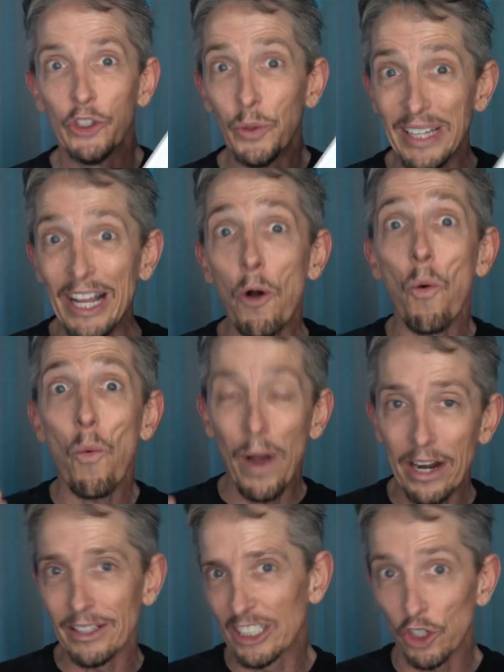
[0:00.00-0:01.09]
to allow
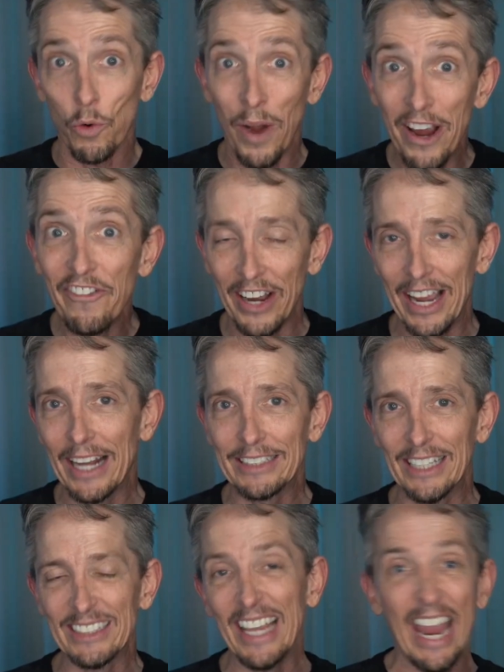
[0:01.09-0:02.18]
wireless or Wi-Fi
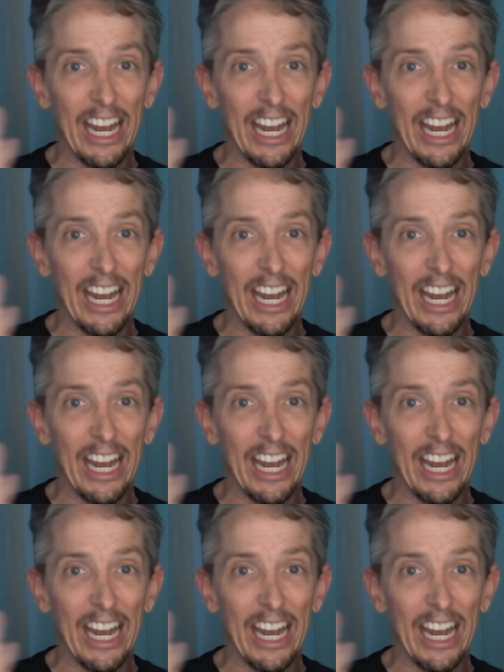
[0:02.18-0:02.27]
access